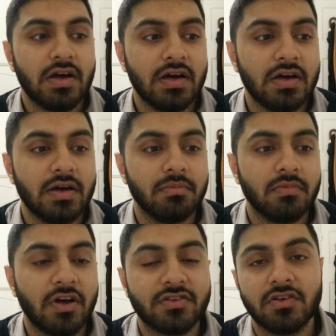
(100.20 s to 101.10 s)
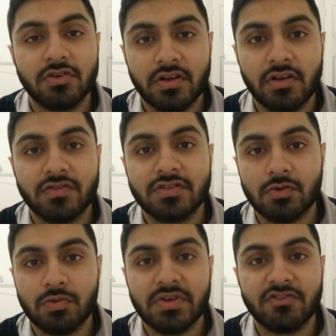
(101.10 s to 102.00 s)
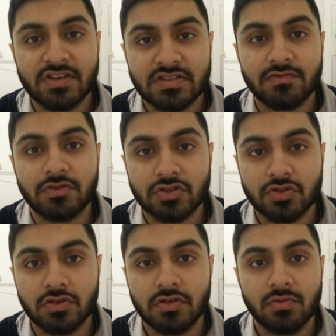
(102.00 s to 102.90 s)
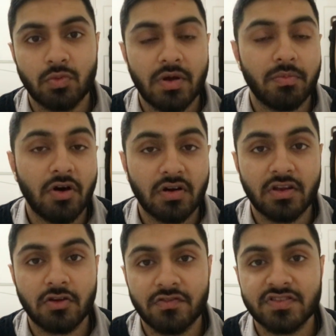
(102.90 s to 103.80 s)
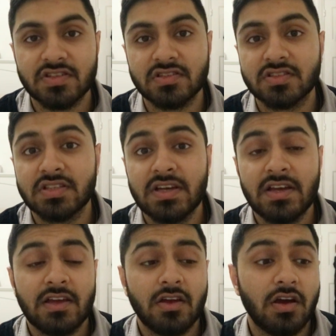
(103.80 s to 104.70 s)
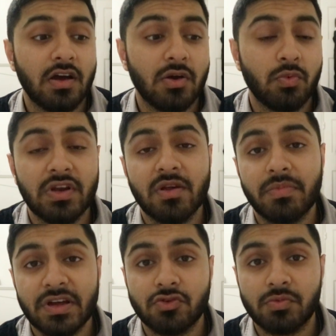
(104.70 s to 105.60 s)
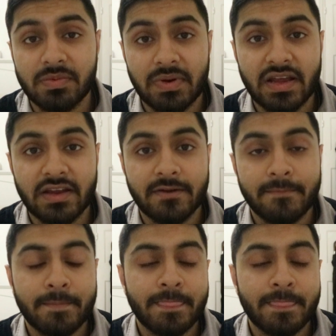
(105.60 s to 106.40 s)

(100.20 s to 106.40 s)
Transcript: Um, Hudson-Odoi, loftus will be rested for sure, where Barkley, Kovacic, uh, Willian Pedro will be playing.